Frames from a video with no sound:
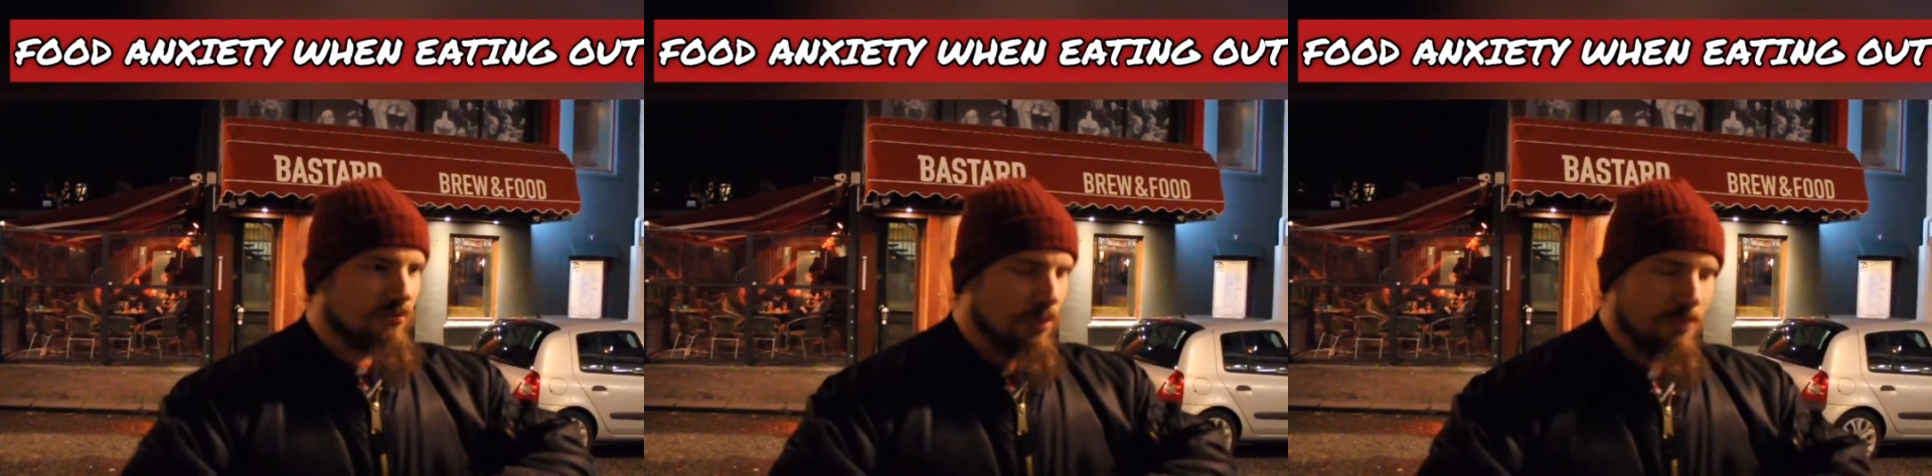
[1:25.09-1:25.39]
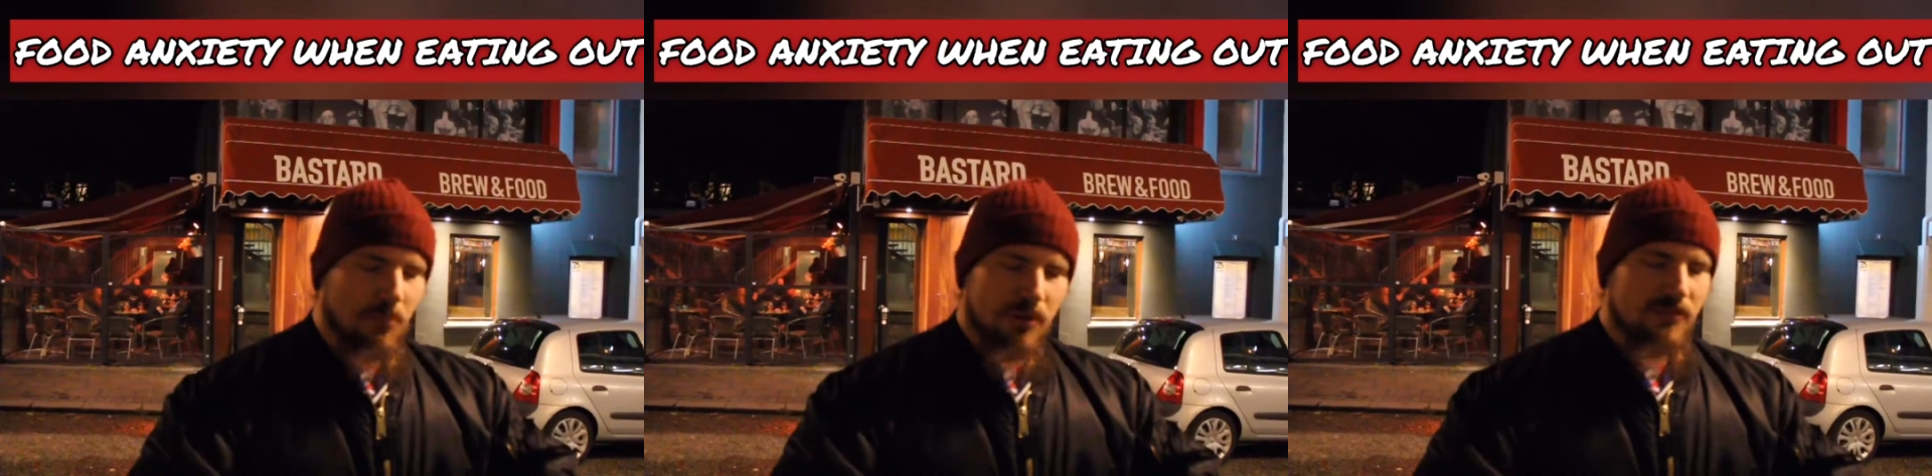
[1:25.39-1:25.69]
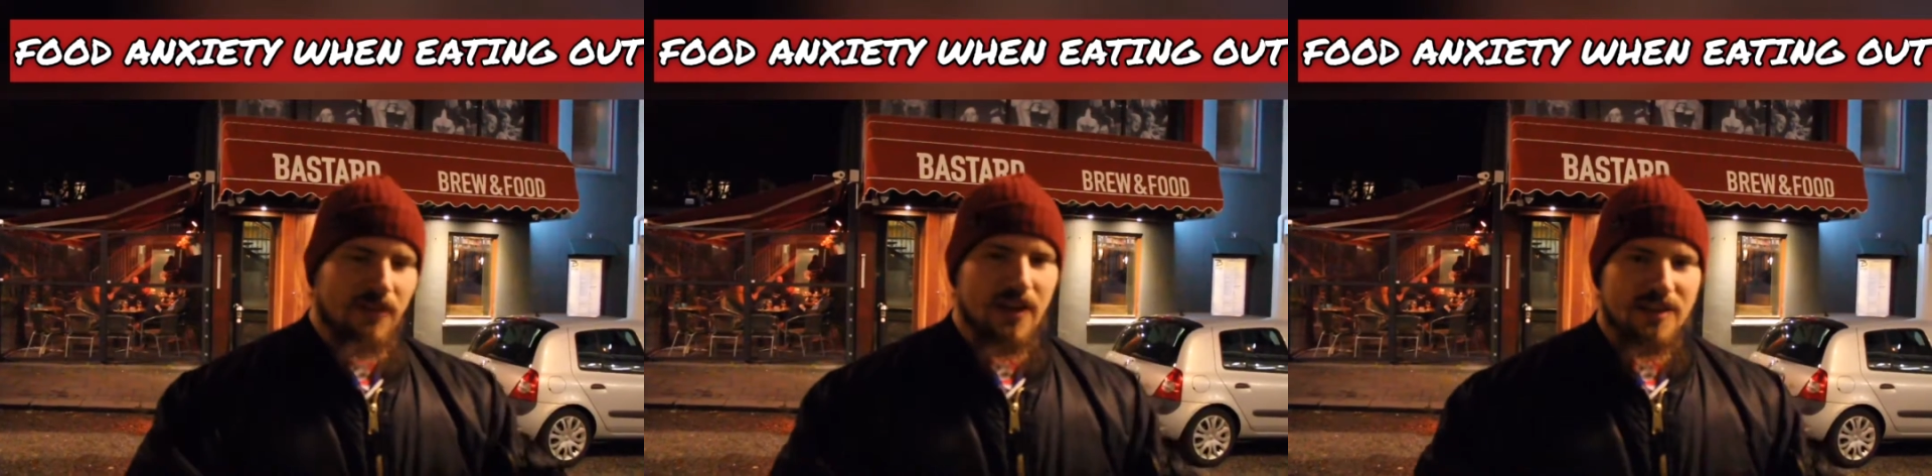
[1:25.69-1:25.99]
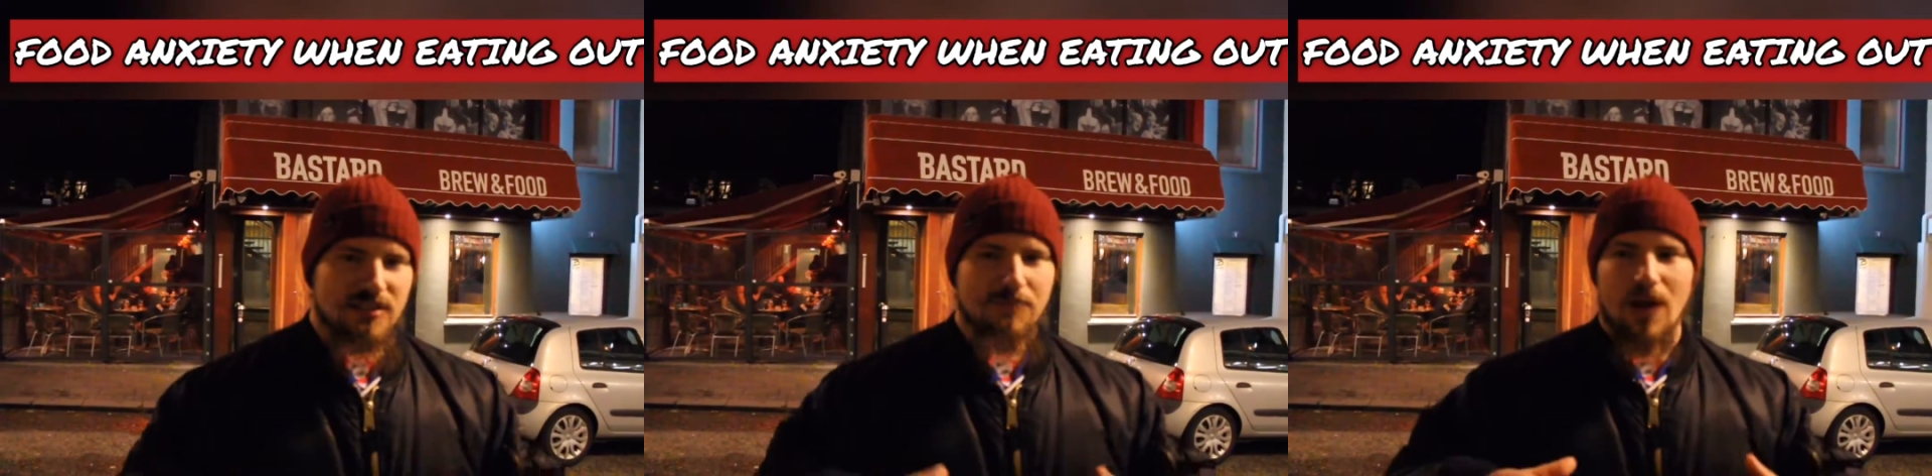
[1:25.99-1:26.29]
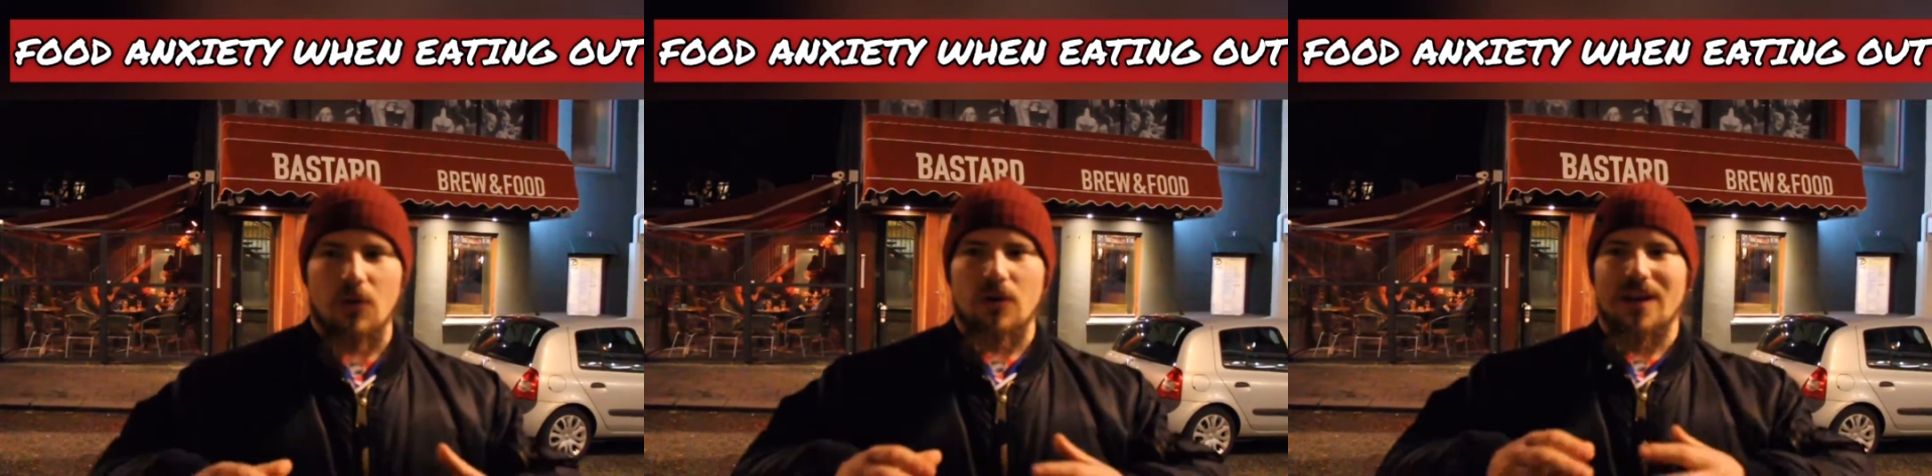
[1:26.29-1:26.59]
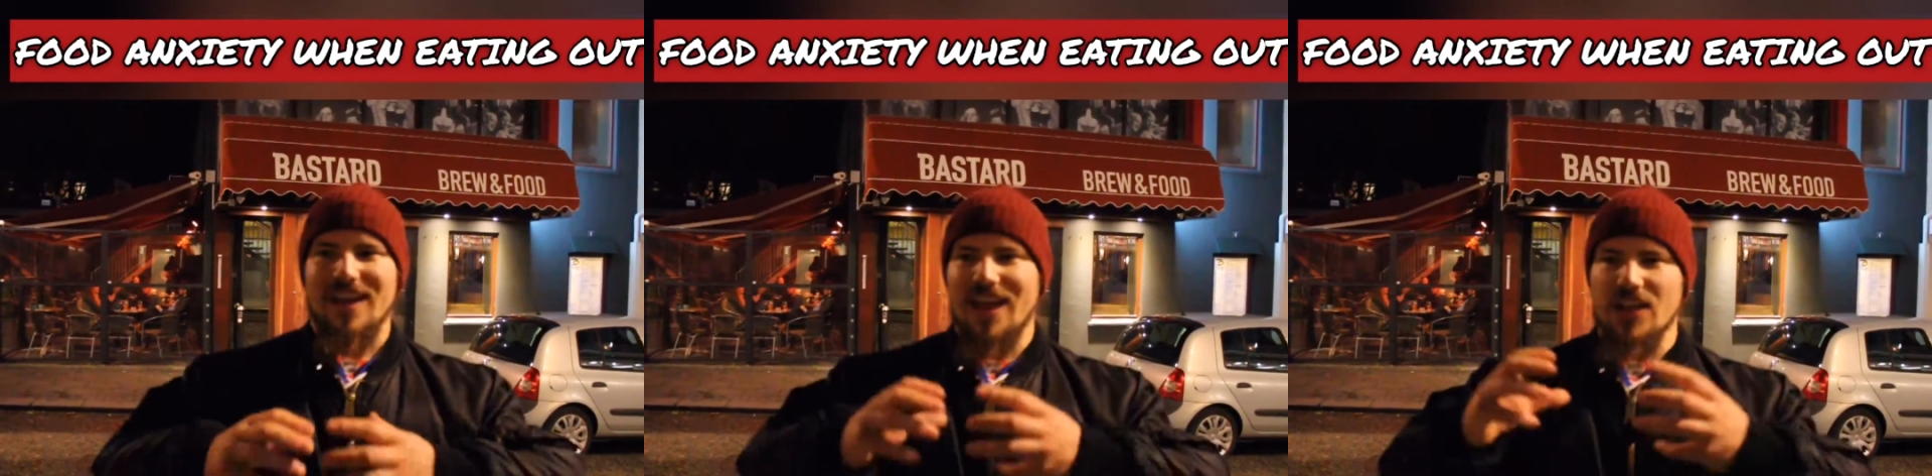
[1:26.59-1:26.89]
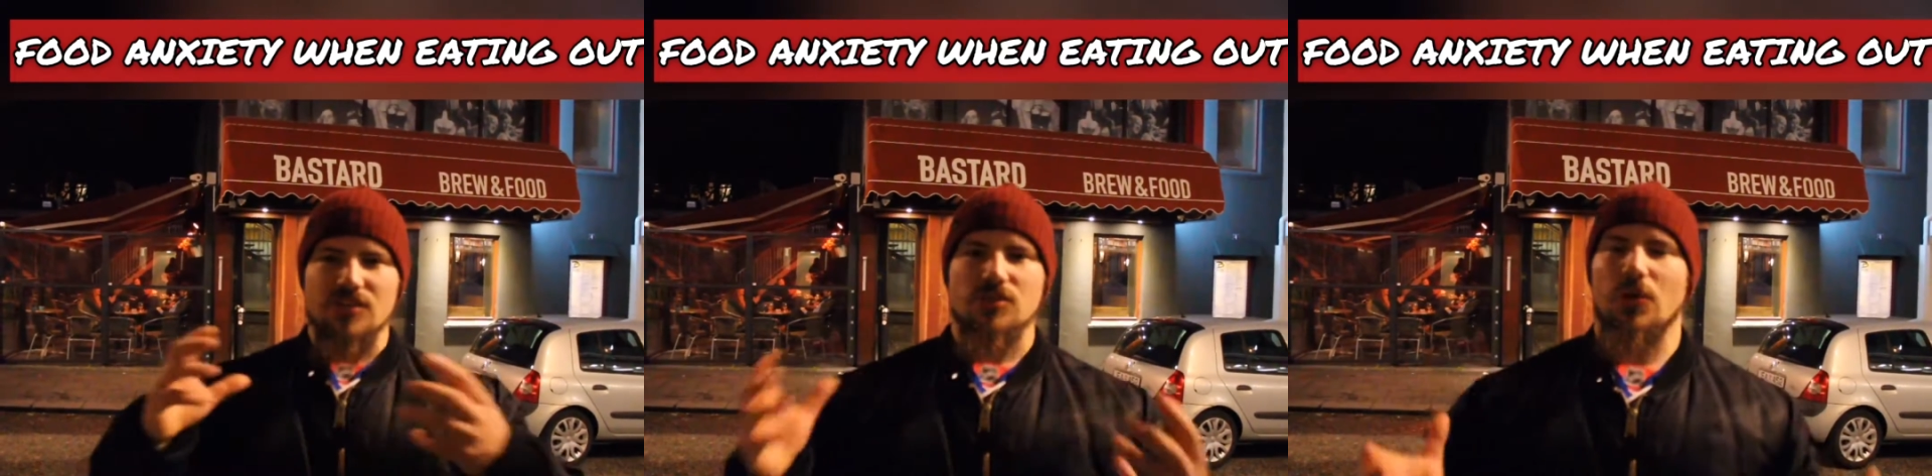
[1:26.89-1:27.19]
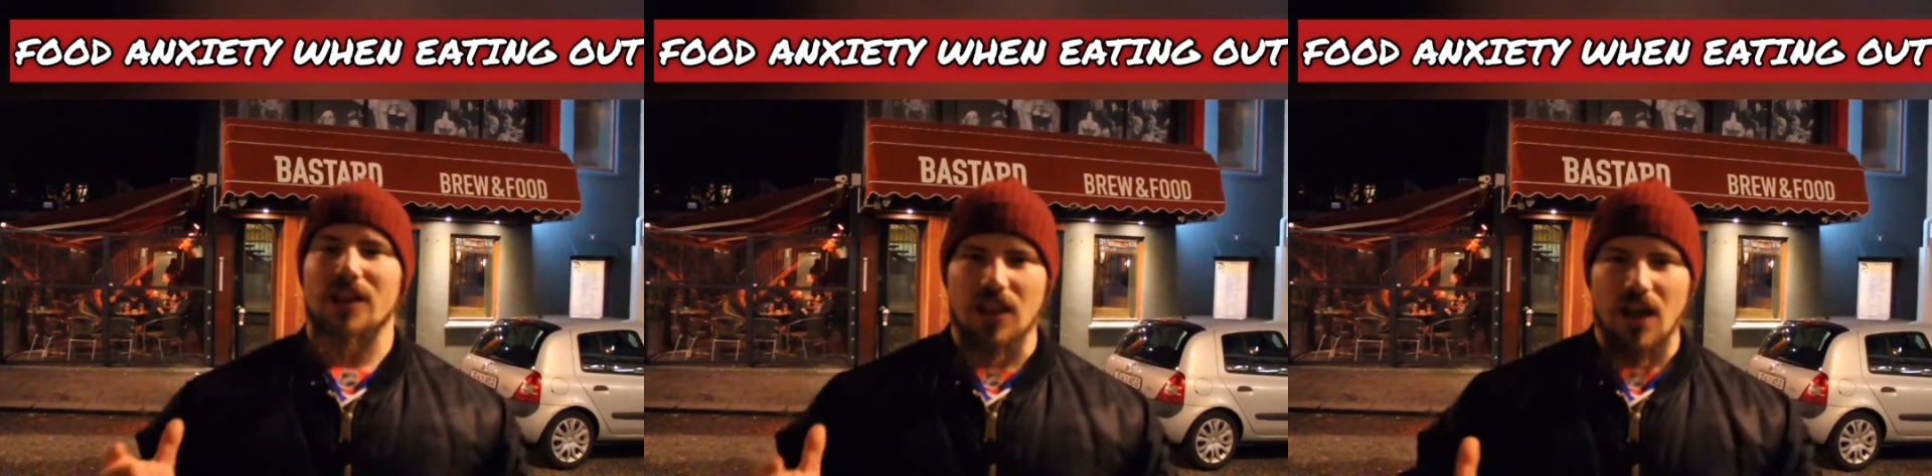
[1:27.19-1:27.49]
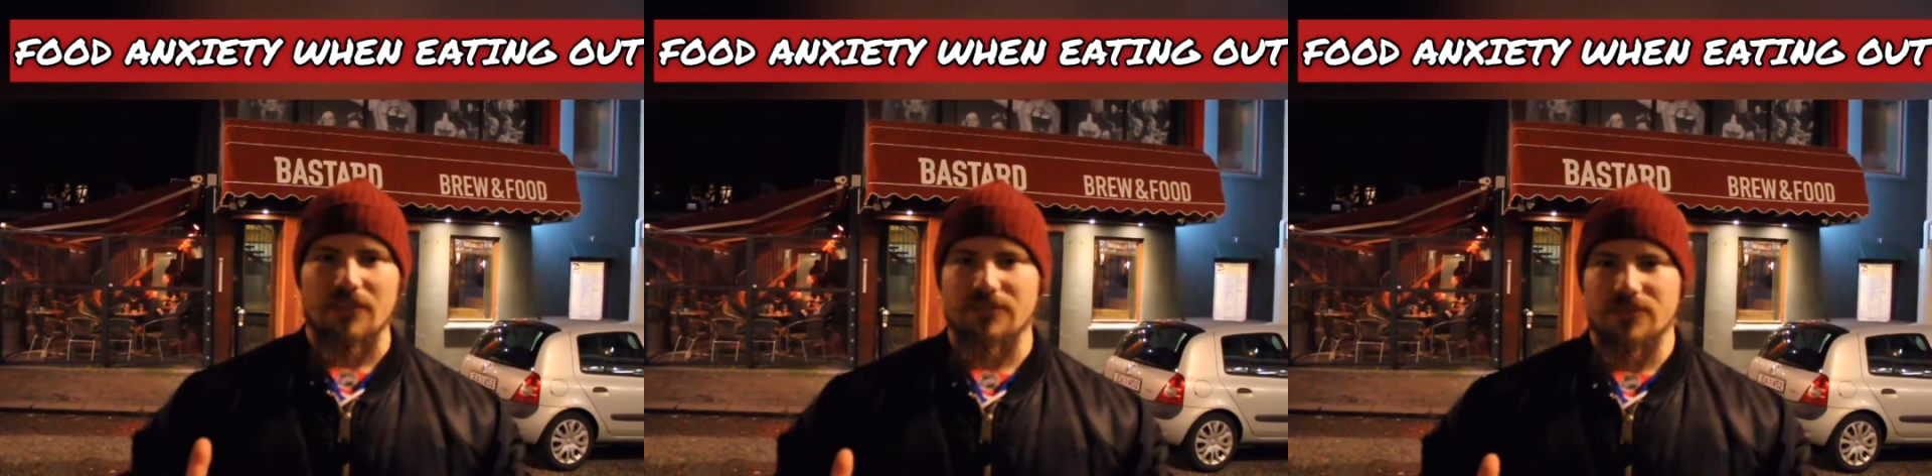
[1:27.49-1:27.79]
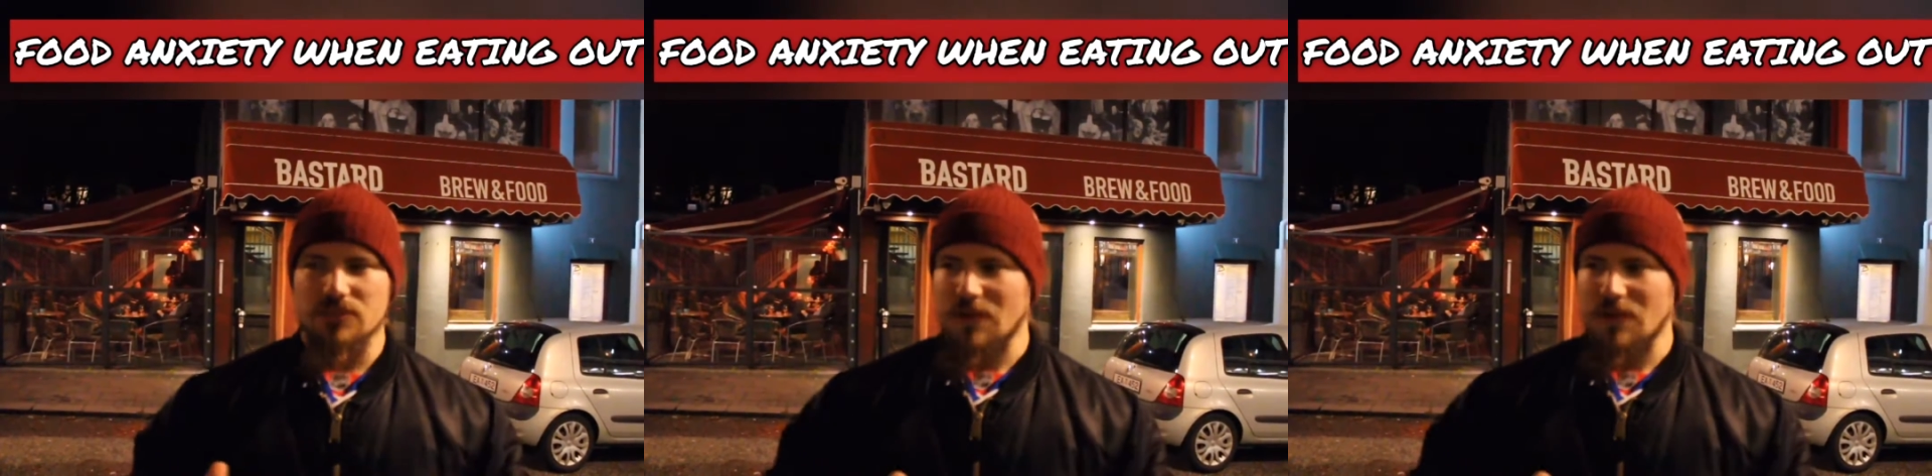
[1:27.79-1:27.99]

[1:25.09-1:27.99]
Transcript: dropping body fat. It's about enjoying life.